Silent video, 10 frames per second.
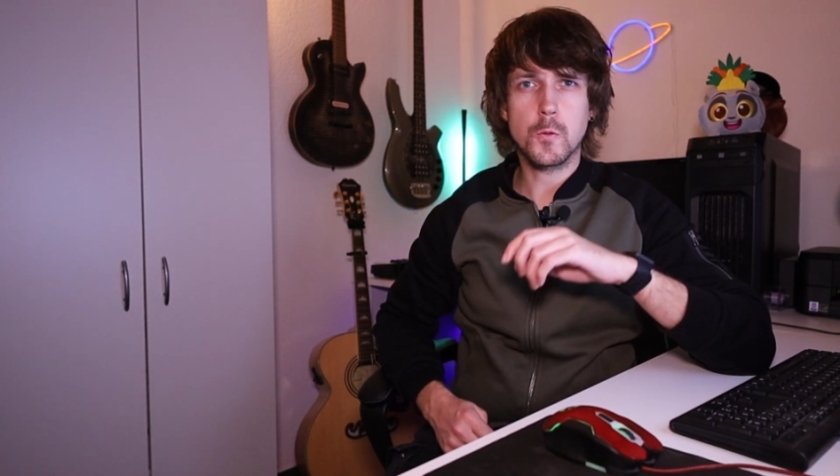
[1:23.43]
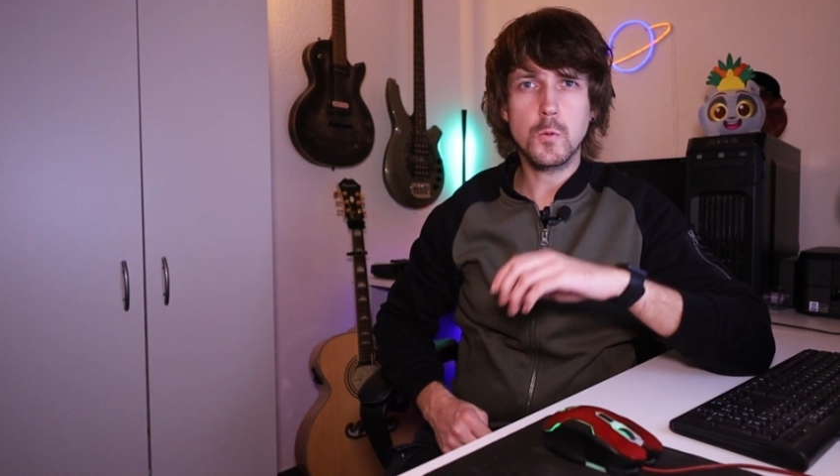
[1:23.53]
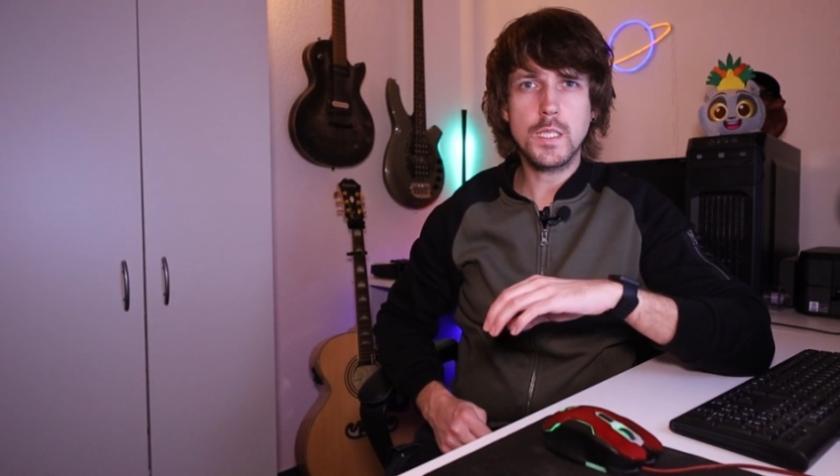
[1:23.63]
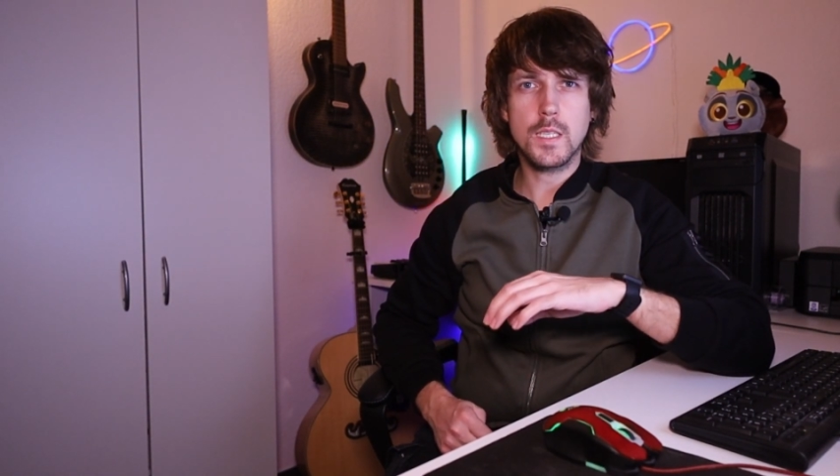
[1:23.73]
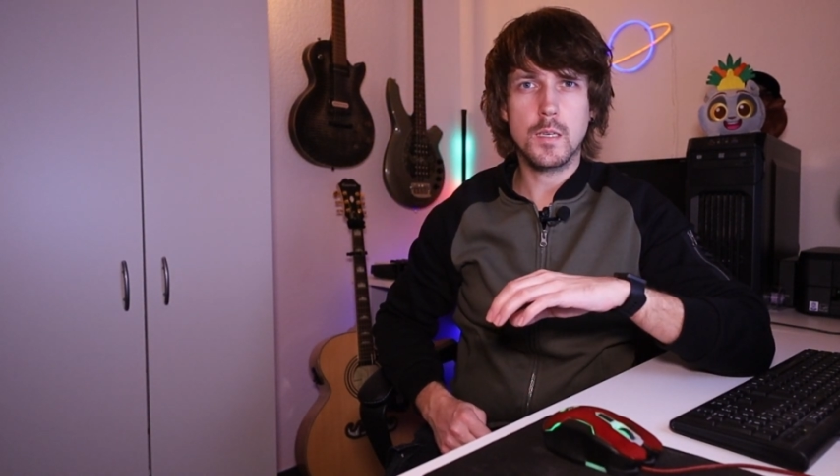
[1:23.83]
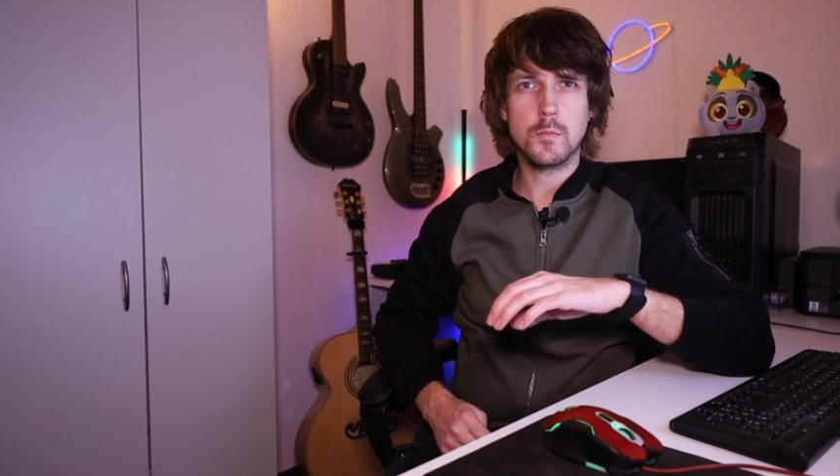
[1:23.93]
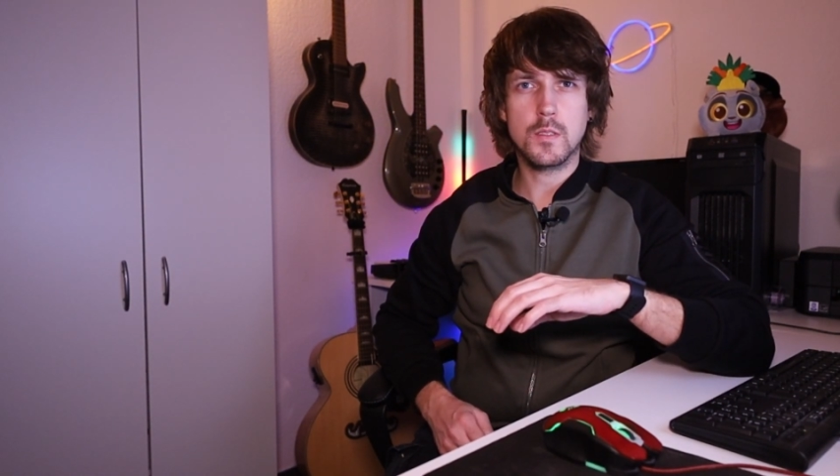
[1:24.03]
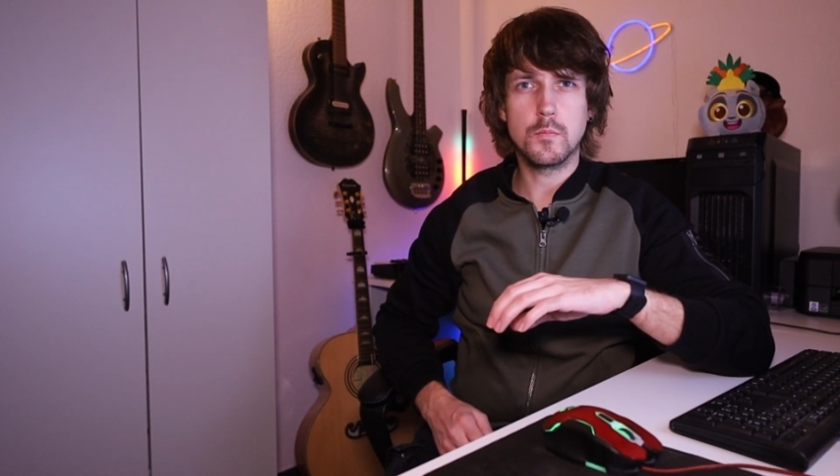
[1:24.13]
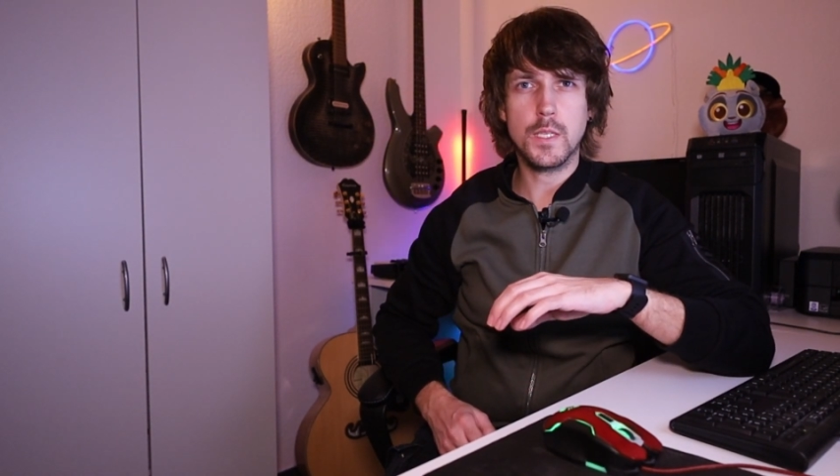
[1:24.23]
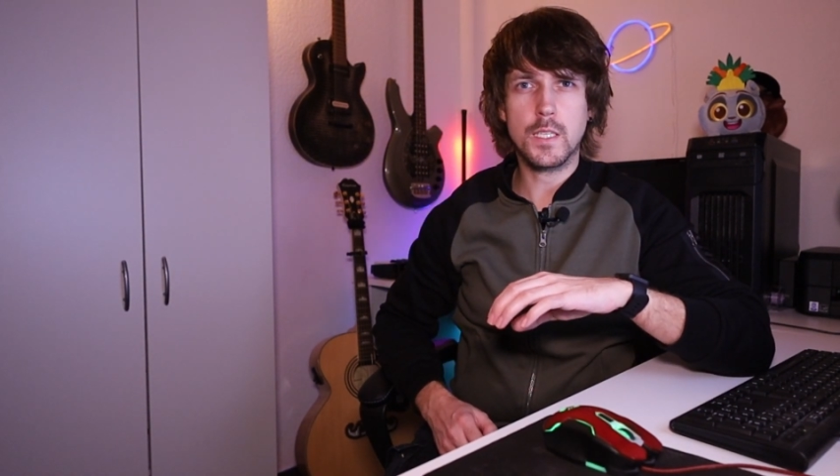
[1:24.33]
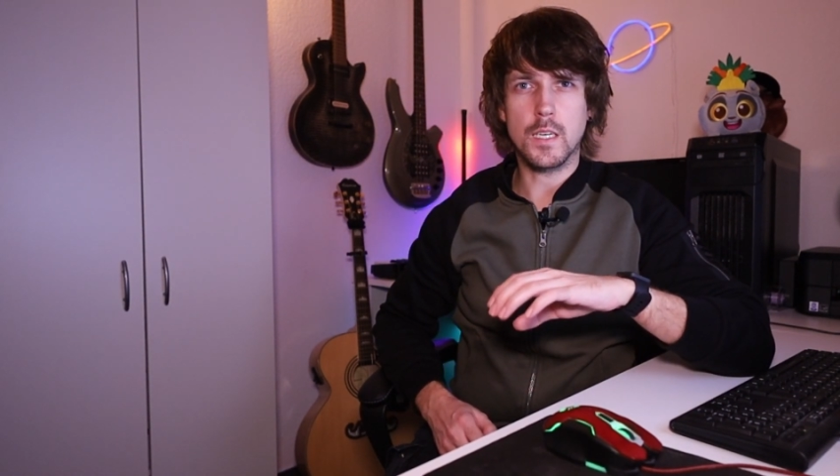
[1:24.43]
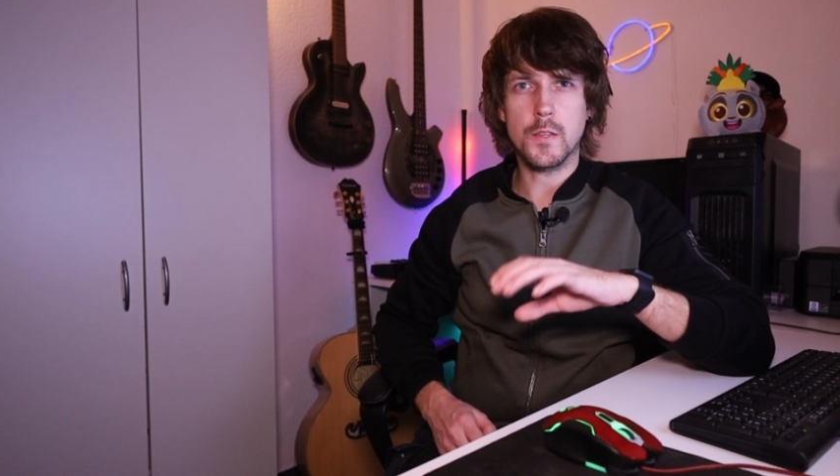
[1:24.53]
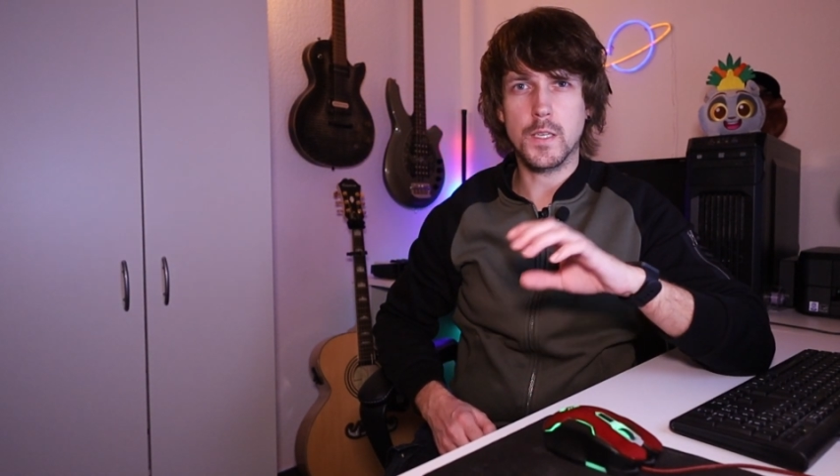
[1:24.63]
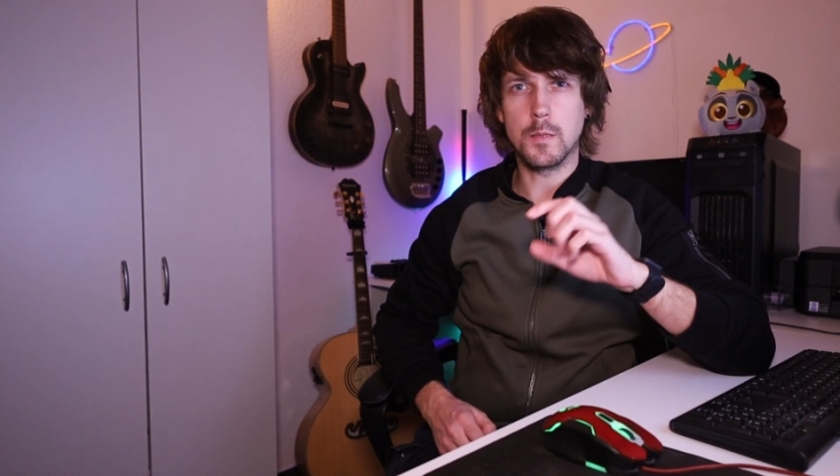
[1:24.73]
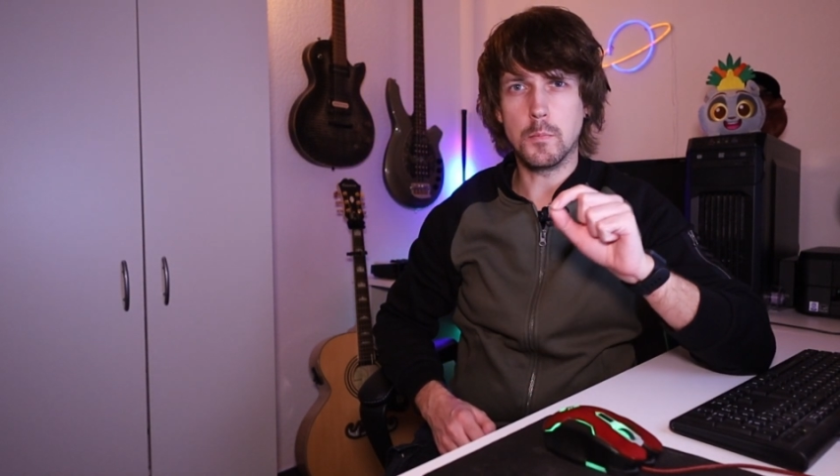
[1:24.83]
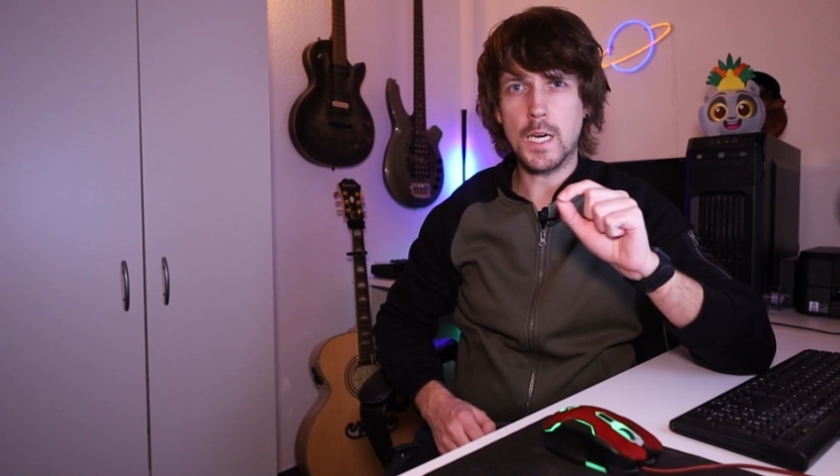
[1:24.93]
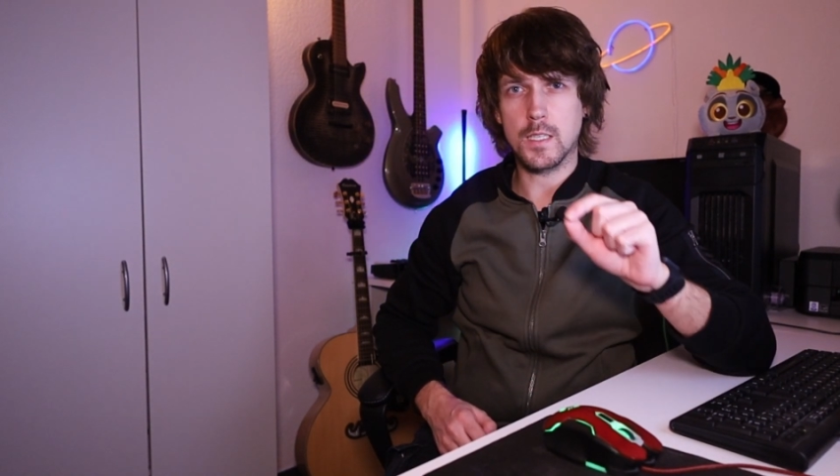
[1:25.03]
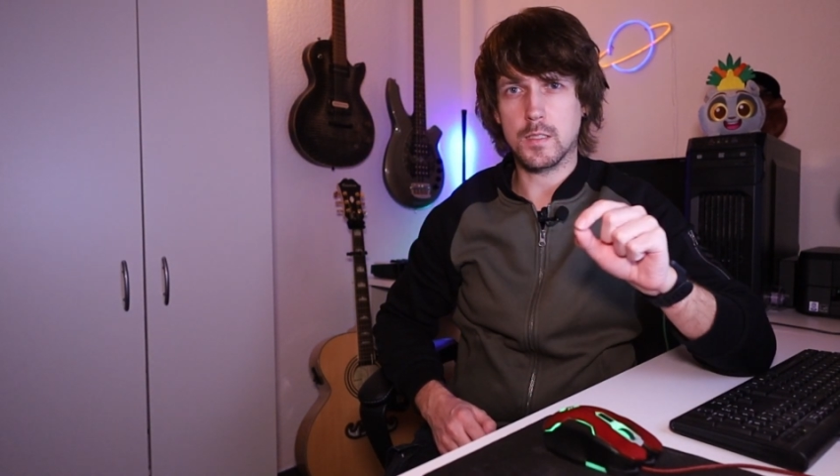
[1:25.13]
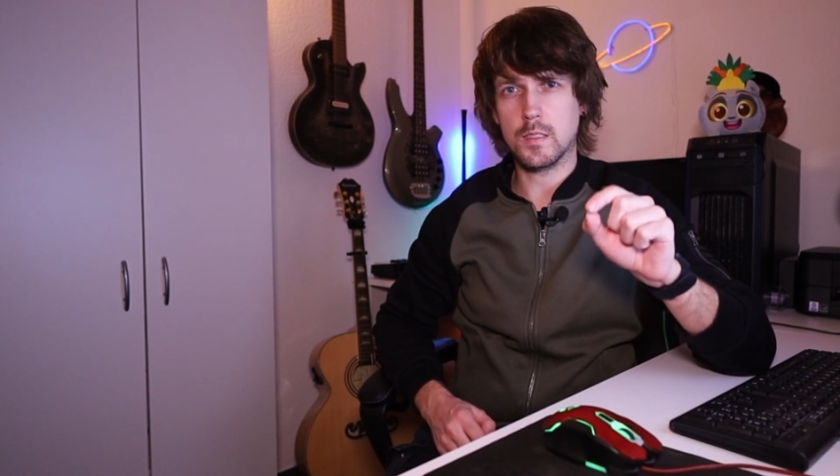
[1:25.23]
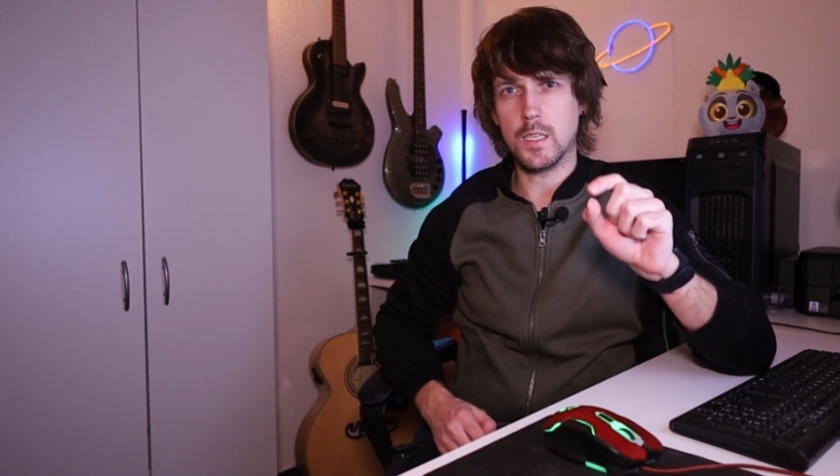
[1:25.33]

3 times bigger than Mars